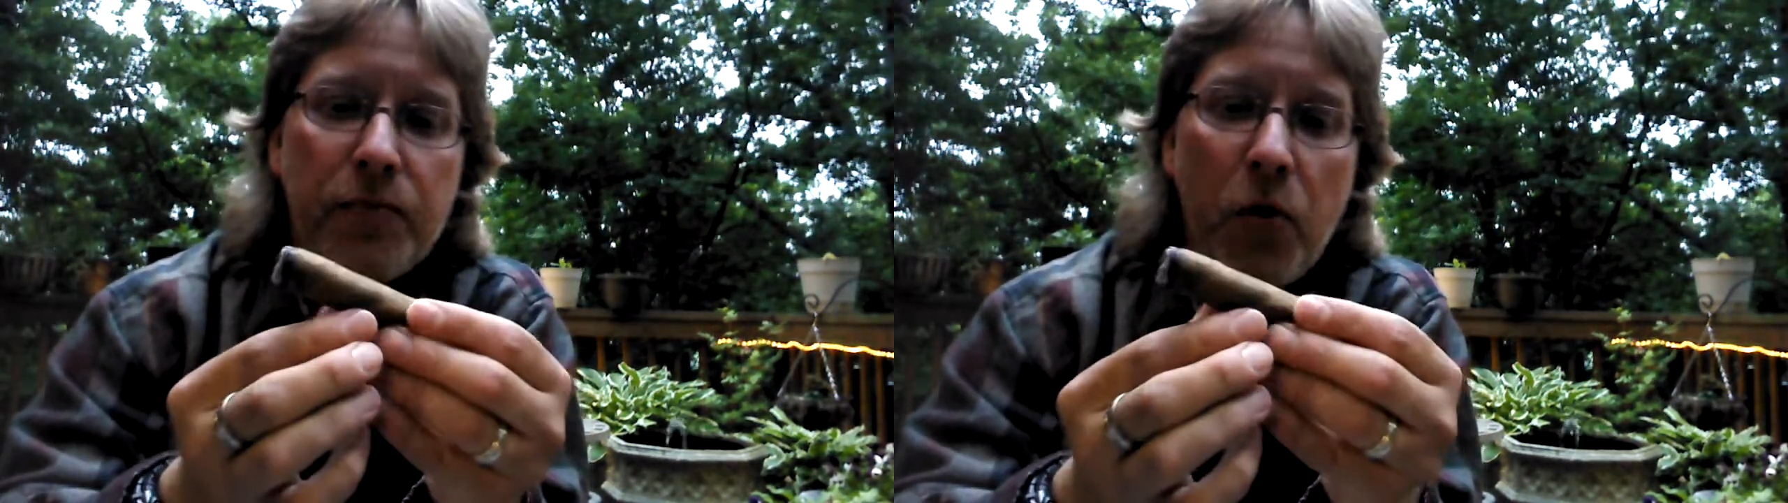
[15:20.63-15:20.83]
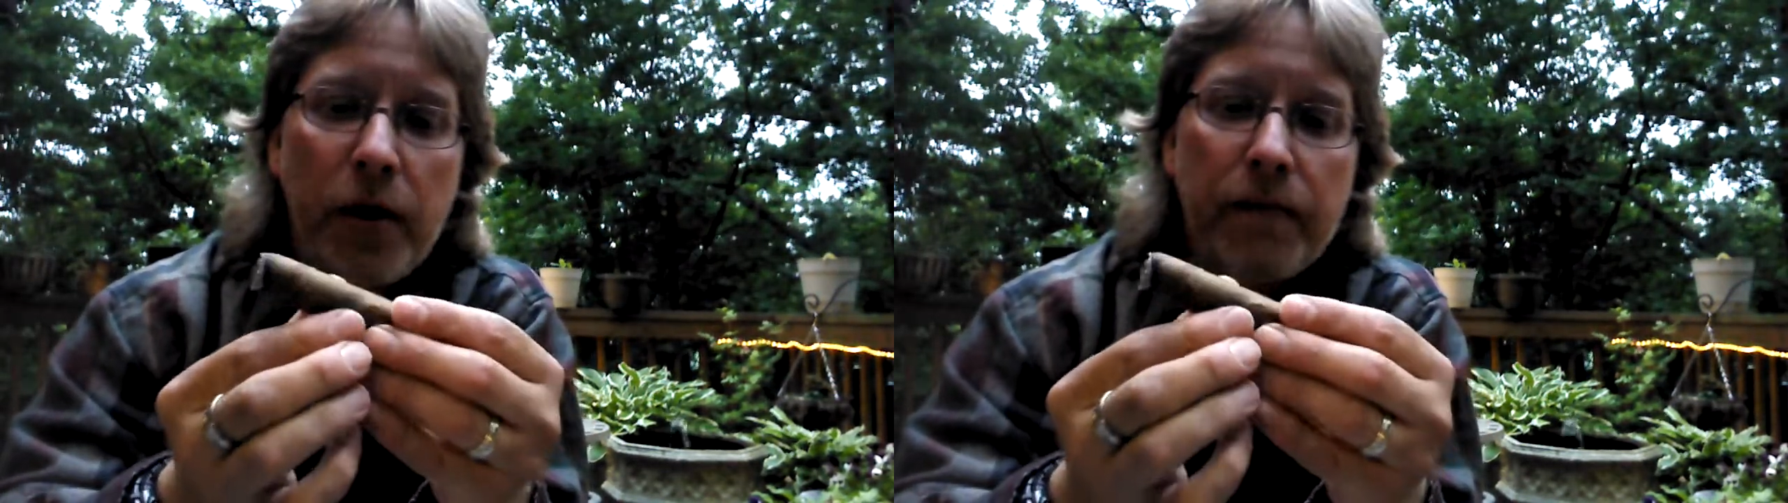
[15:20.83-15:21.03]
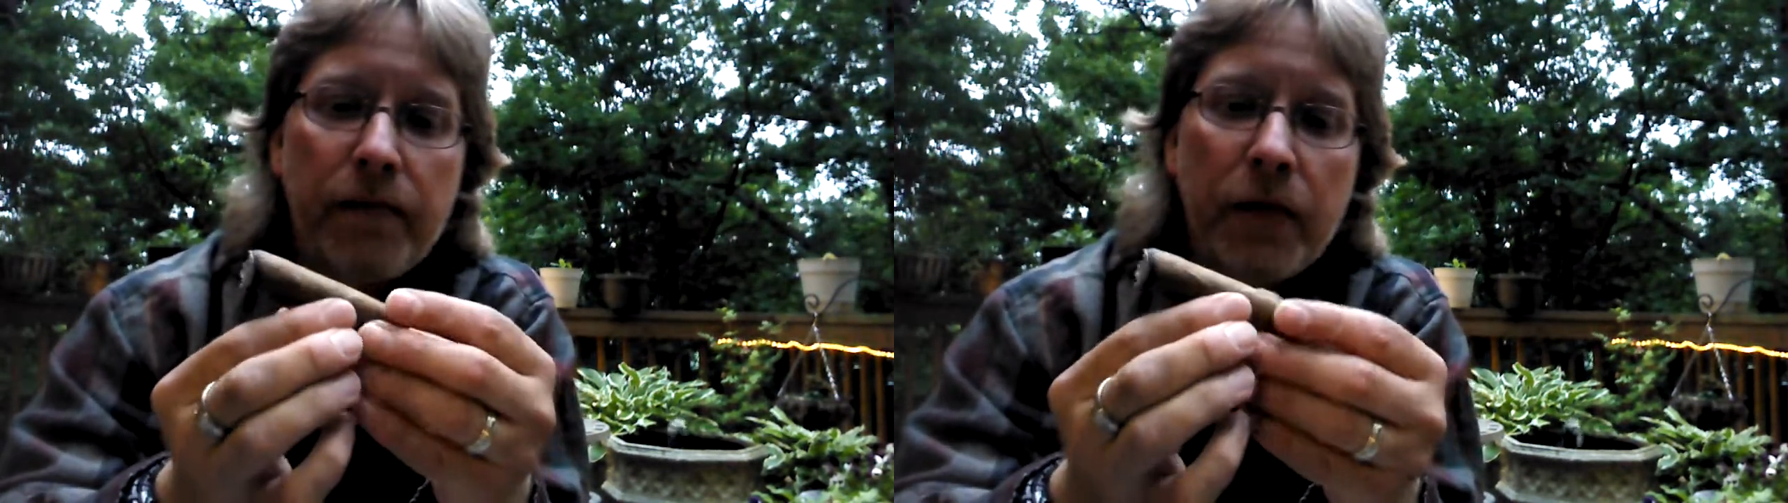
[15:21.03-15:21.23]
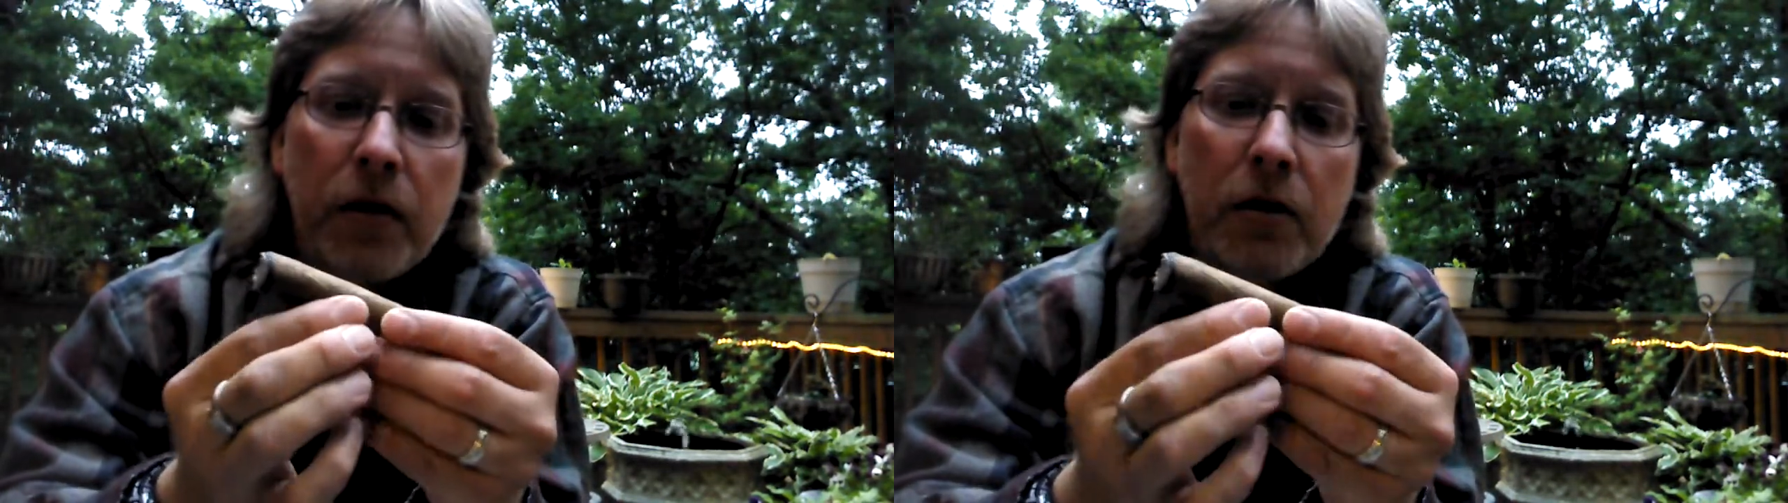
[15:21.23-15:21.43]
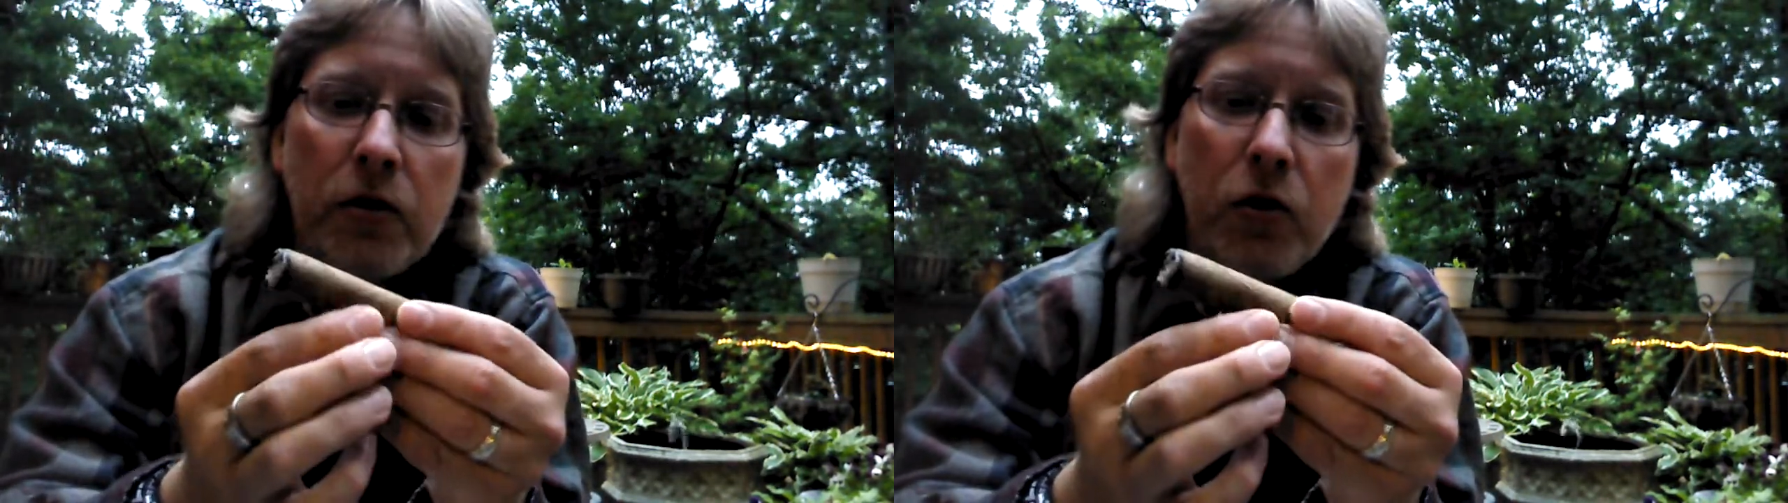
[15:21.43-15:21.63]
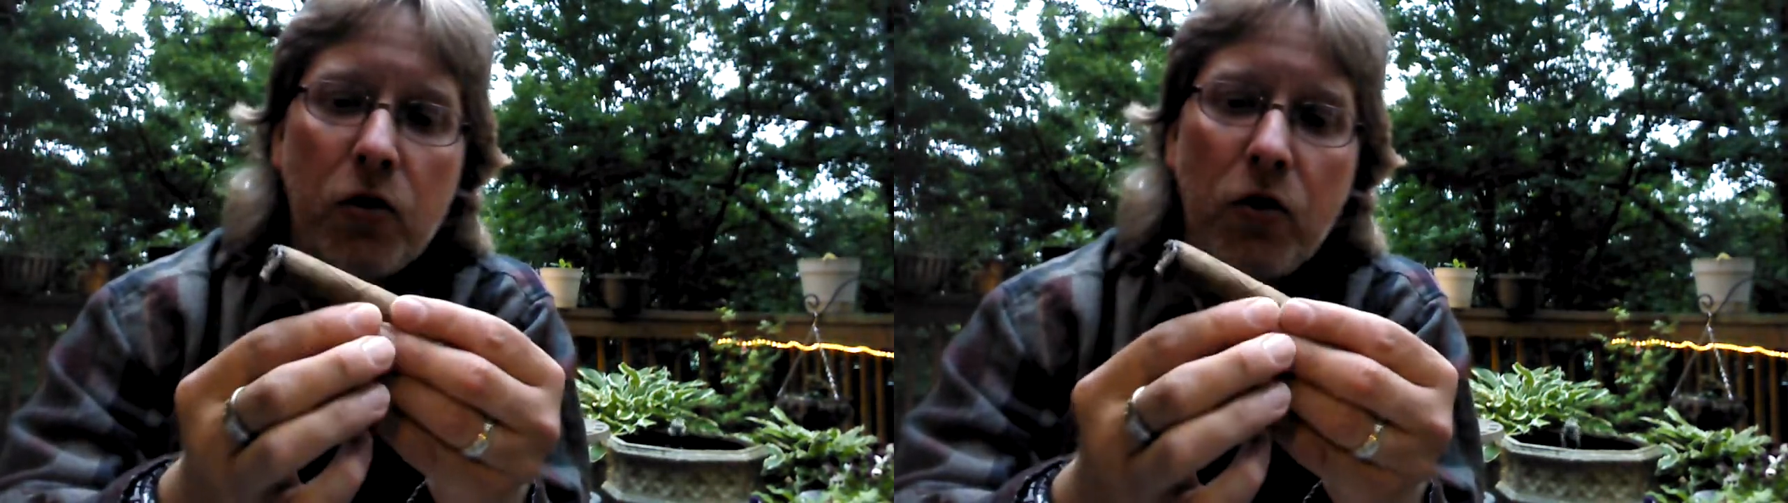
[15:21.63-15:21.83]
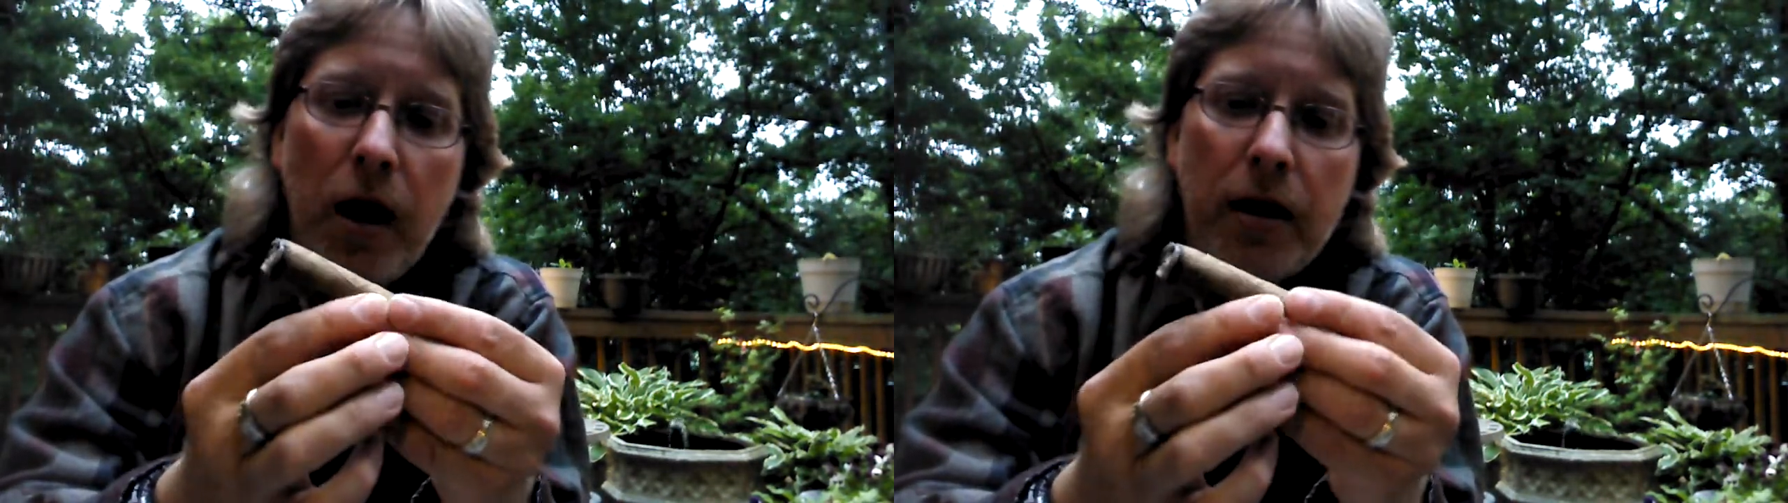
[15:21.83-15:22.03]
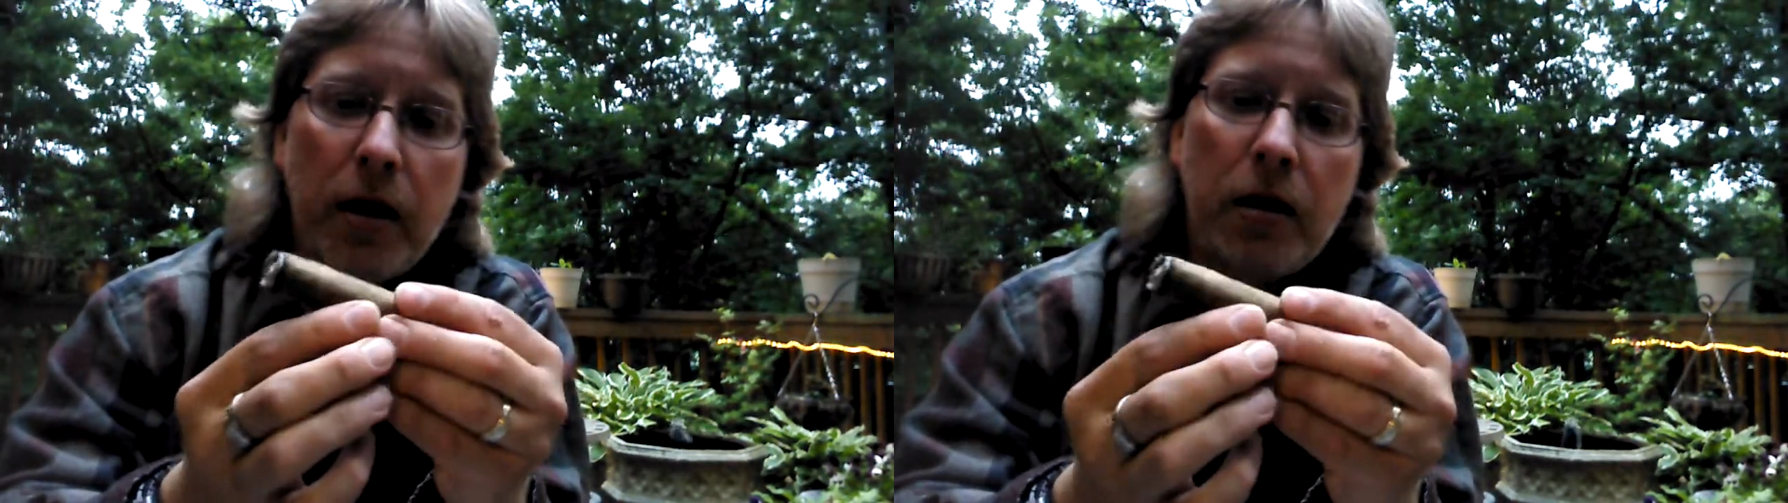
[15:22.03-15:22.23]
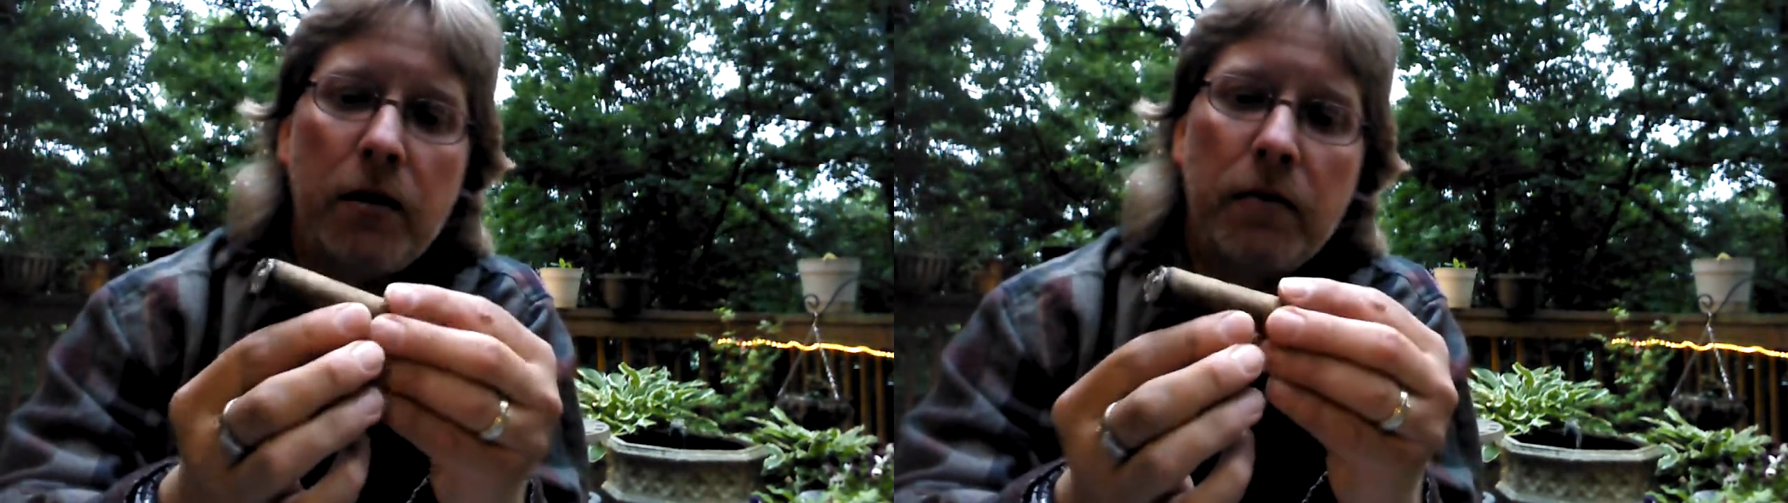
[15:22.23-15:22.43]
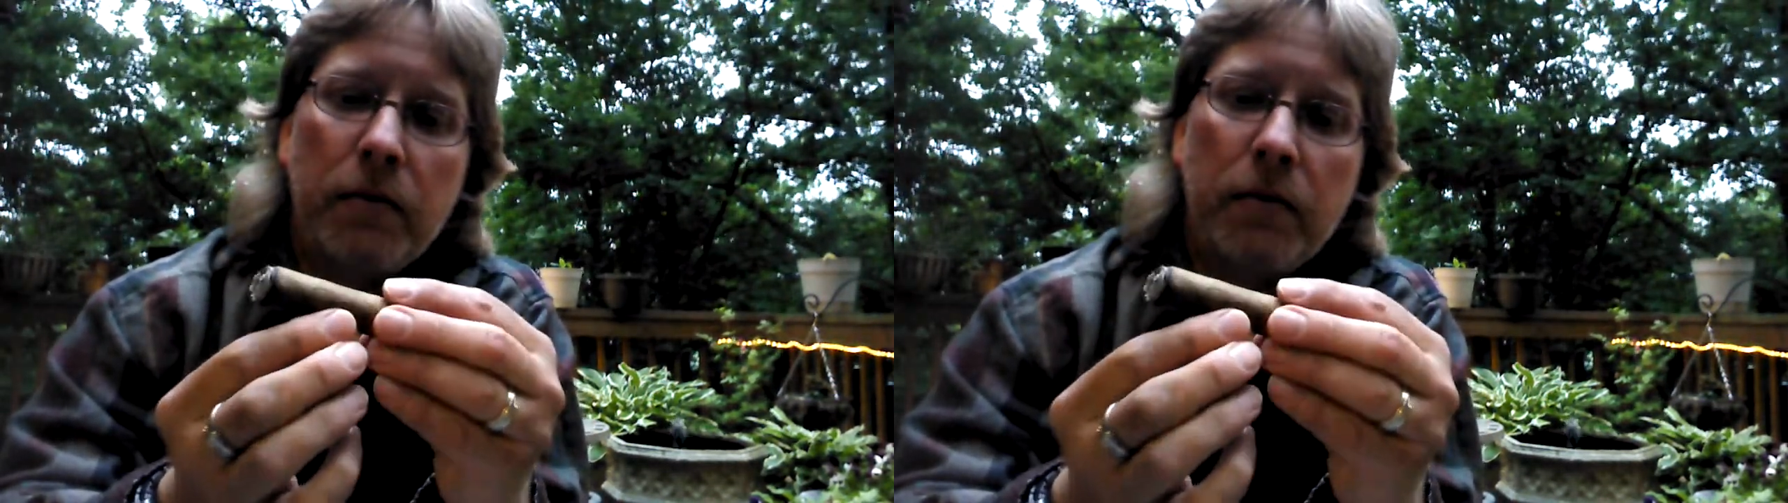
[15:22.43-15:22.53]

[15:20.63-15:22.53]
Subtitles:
point. No cracking.